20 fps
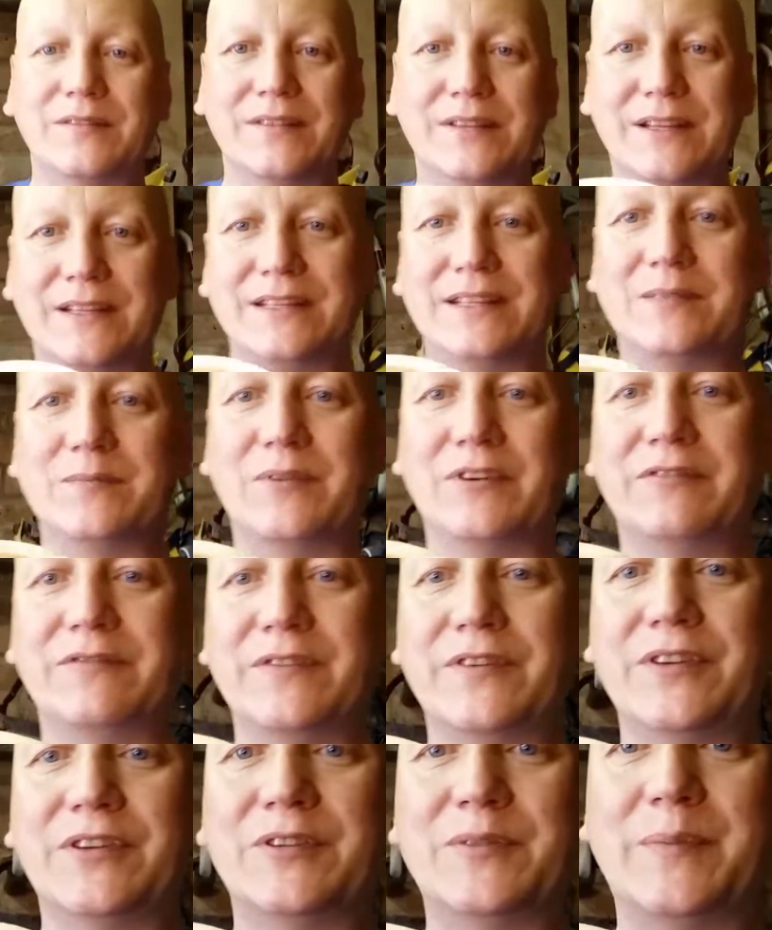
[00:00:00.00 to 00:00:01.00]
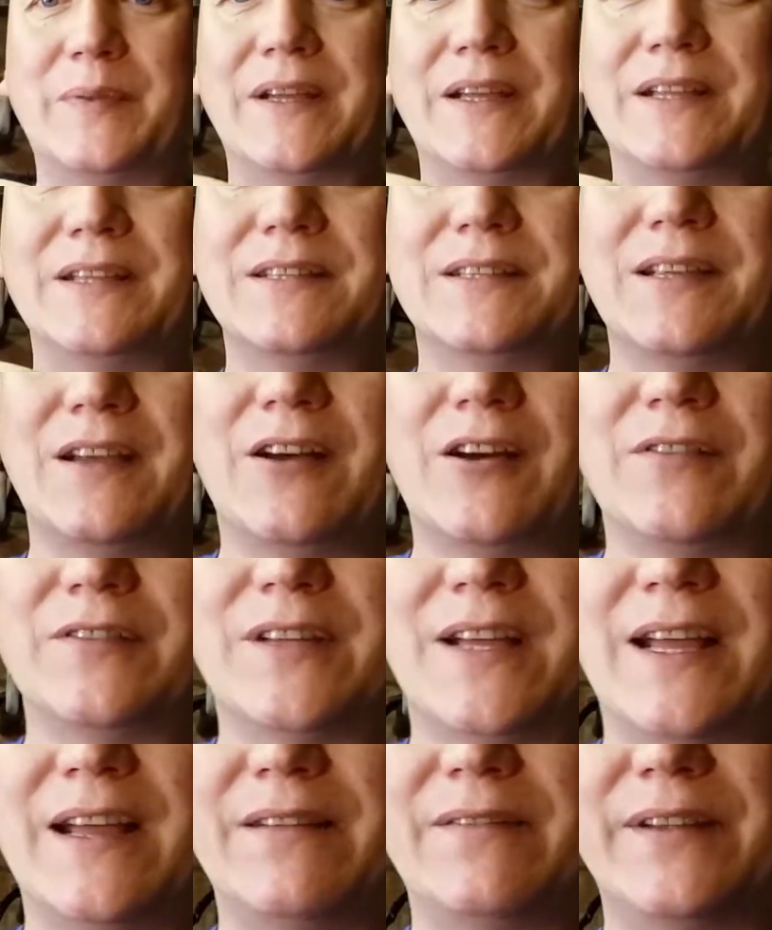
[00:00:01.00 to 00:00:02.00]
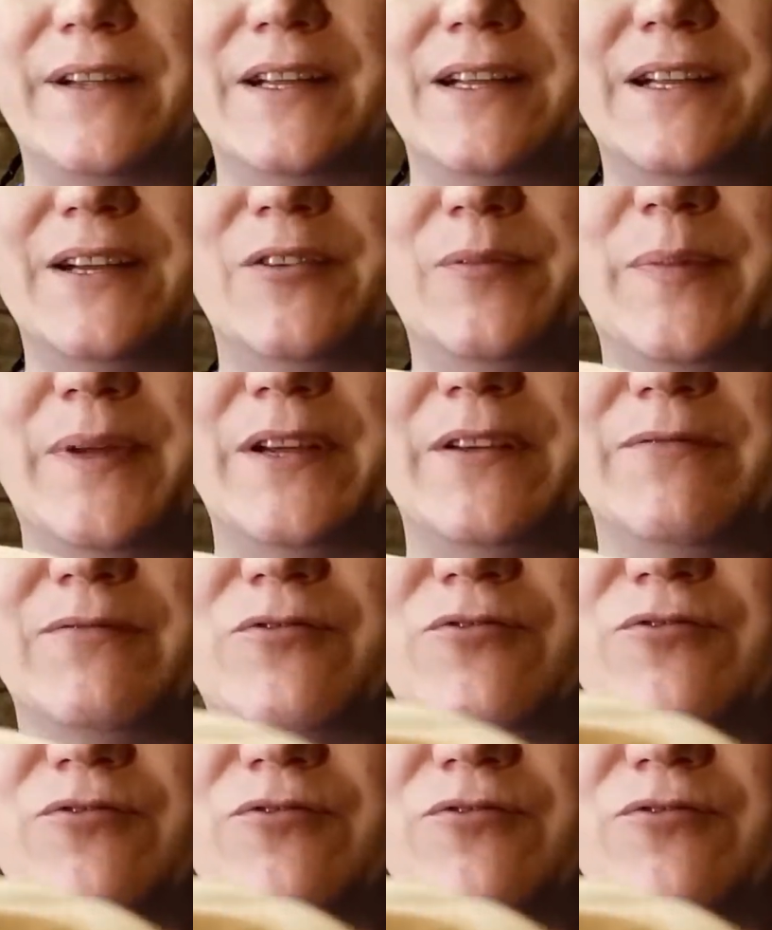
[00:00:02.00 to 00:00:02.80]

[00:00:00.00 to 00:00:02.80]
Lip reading: This is my first piece after having a little bit of